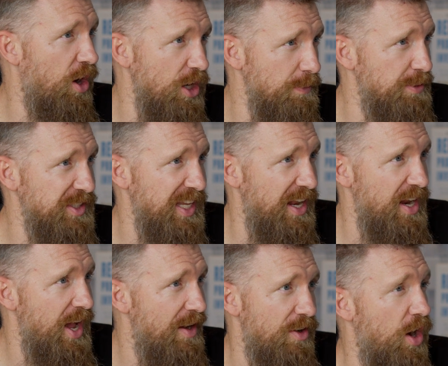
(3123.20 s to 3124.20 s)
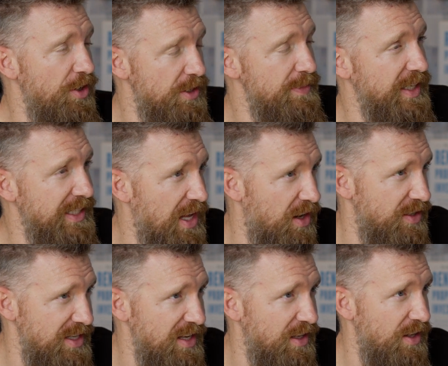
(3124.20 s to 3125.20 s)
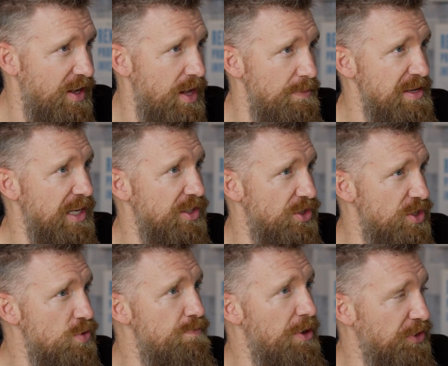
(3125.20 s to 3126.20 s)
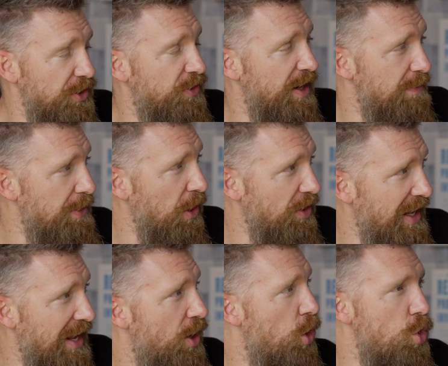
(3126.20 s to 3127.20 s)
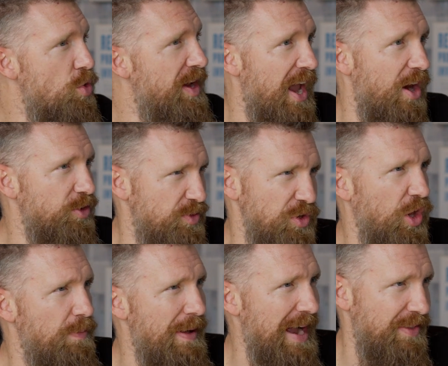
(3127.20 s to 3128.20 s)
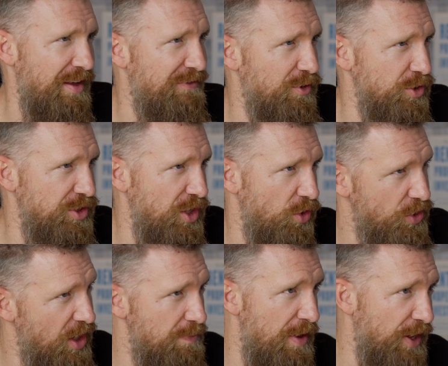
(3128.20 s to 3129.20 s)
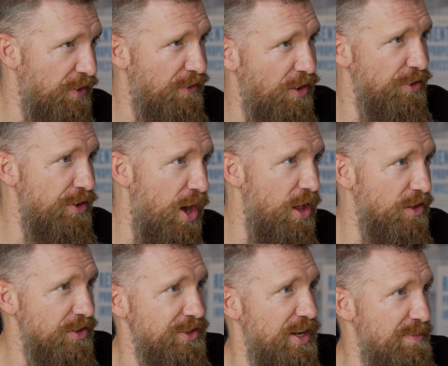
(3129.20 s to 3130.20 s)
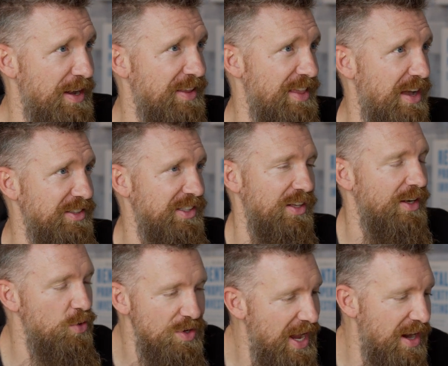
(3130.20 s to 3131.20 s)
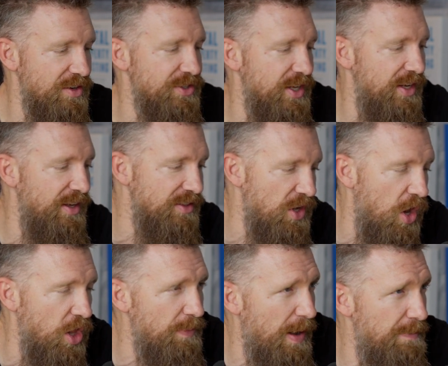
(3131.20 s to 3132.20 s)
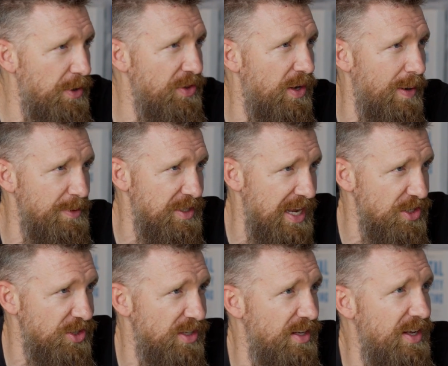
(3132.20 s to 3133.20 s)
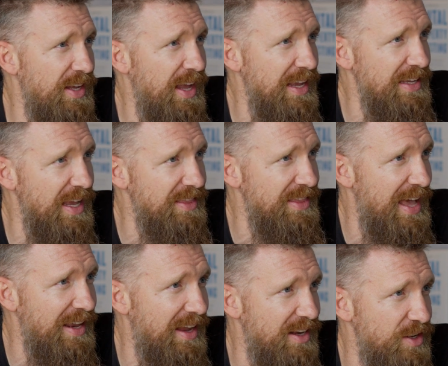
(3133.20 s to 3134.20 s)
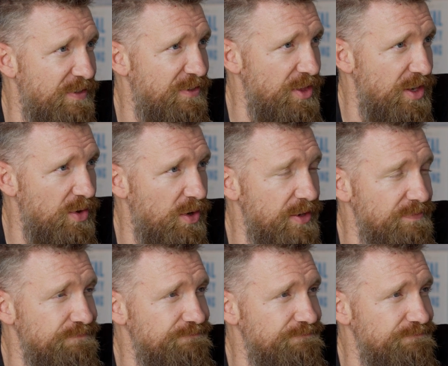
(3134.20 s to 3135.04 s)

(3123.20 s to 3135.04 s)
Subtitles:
100% of $100 million deal because you built the credibility. And who cares when you look back on that first deal, you didn't make $100, you didn't make $1,000. Like who cares? It's all about building that reputation and getting that your foot in the door.